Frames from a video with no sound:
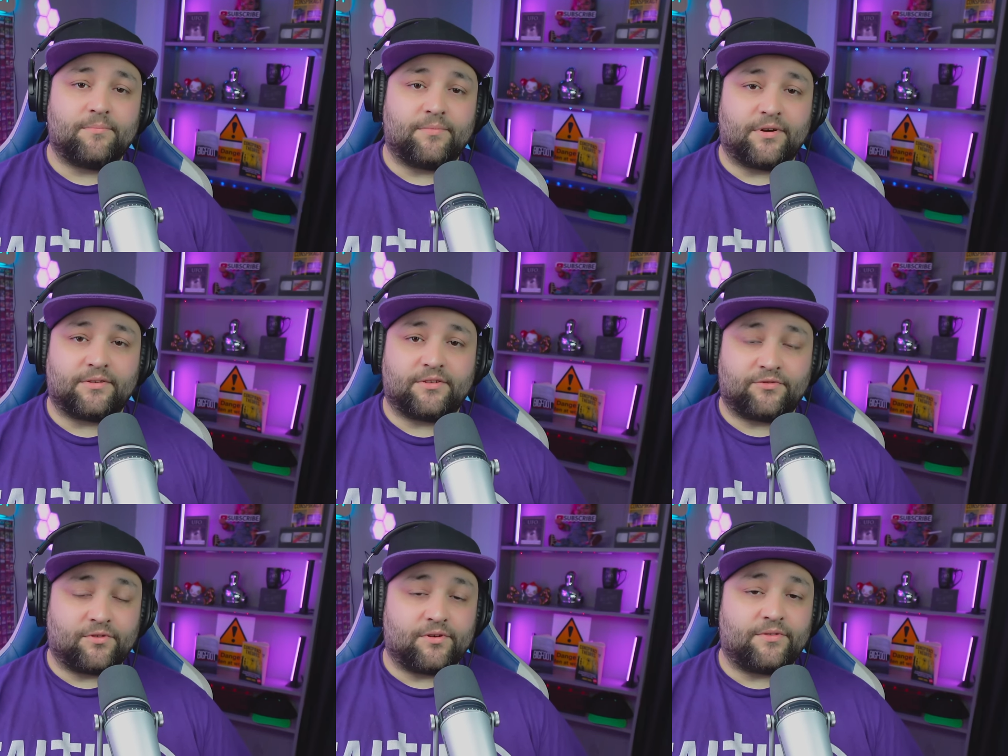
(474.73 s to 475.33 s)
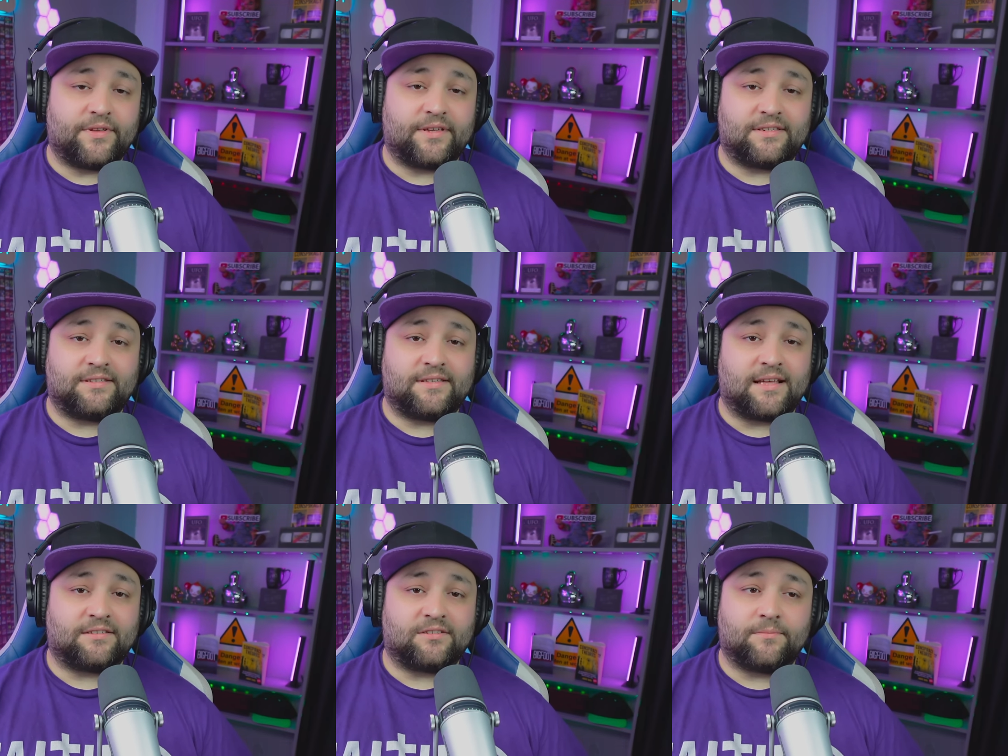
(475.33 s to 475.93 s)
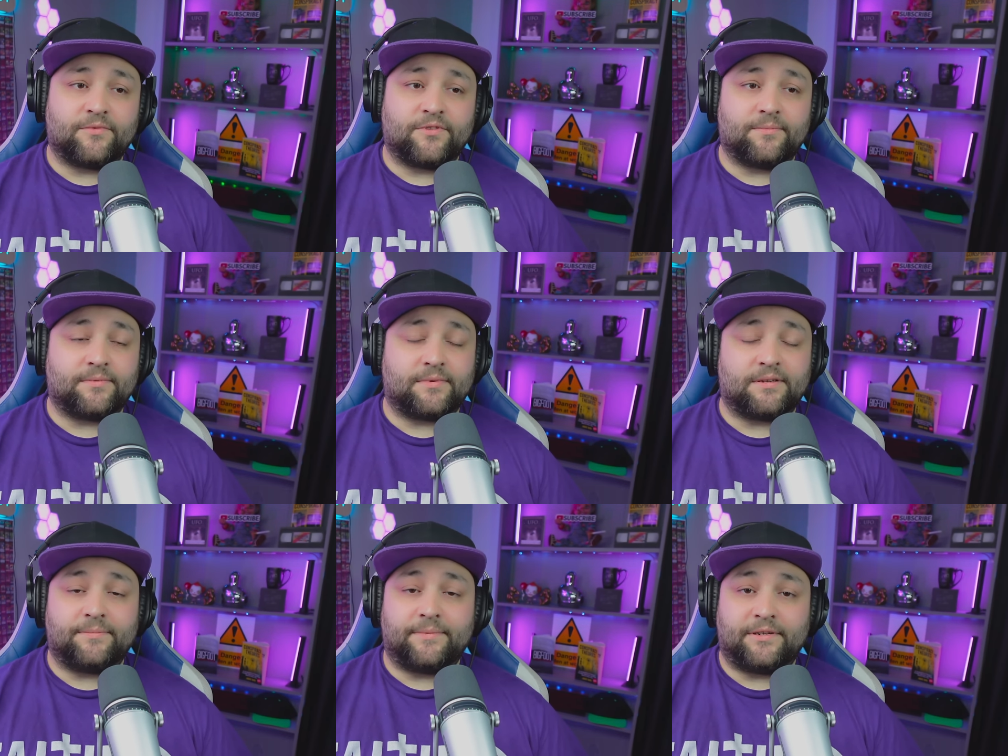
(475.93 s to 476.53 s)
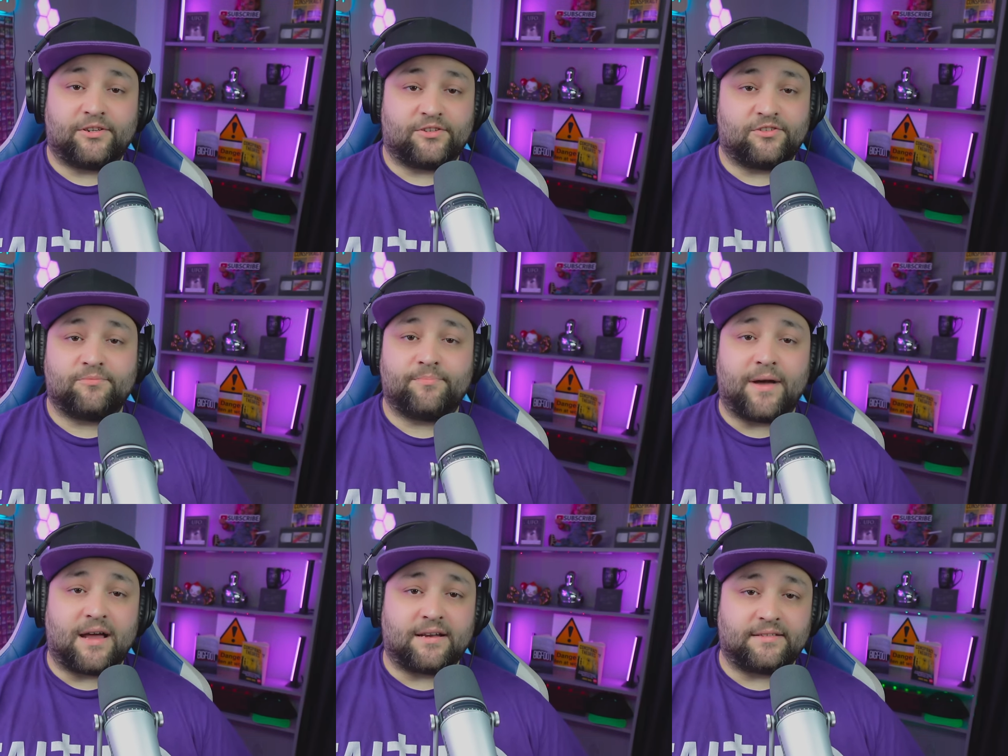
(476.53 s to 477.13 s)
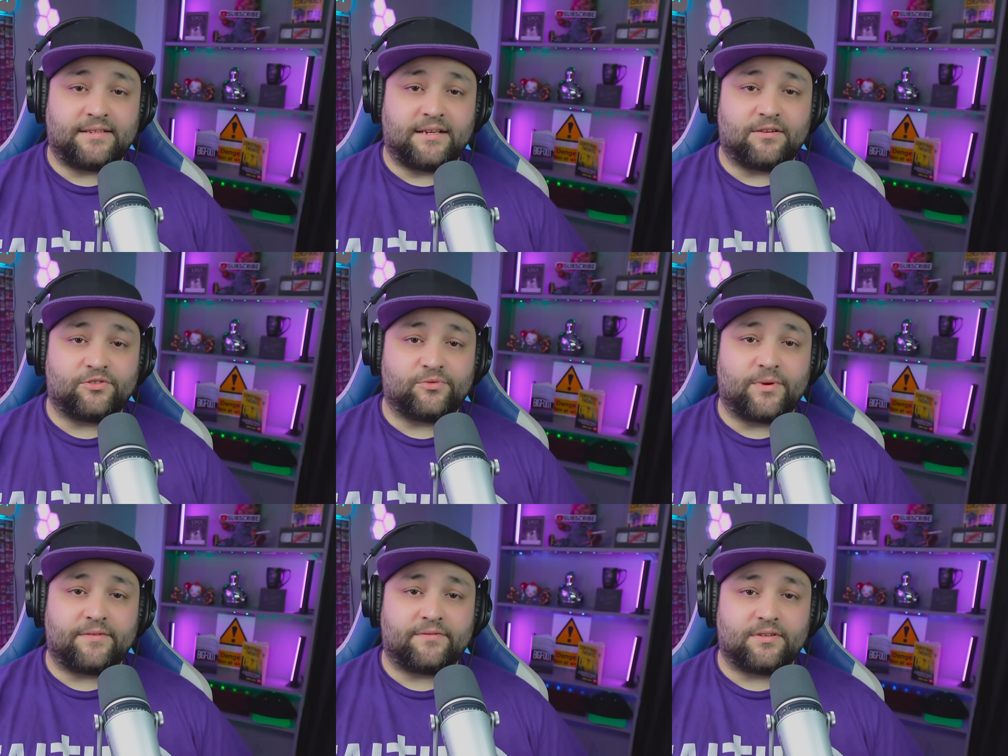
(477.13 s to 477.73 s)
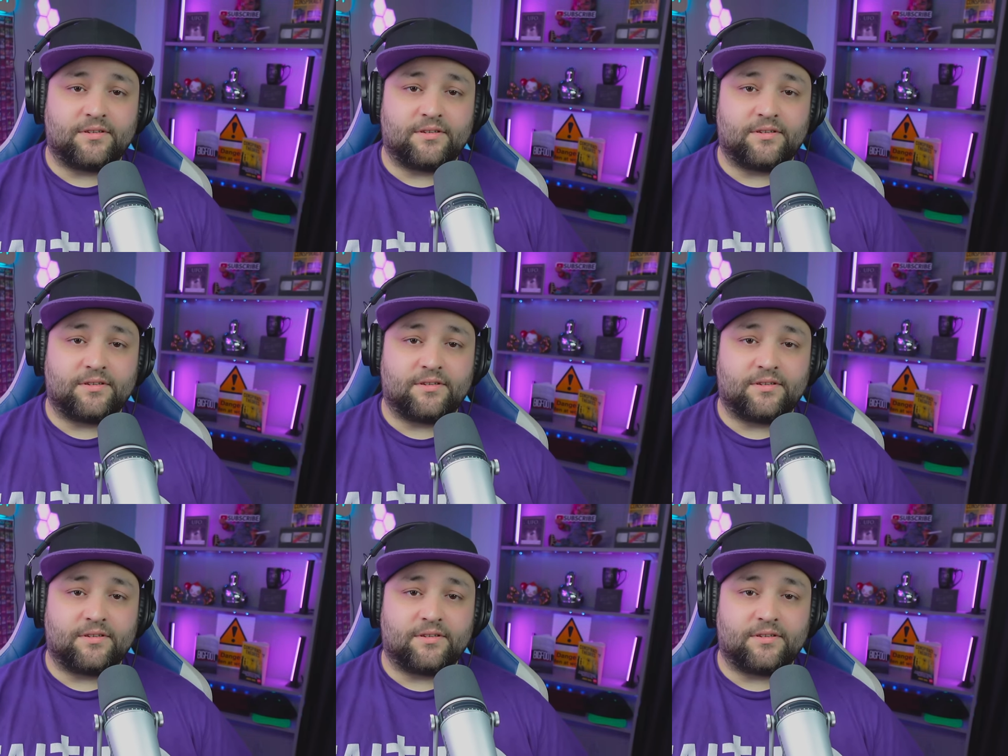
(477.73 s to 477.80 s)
But the truth is that some of them can be just as bad as Taylor Swift.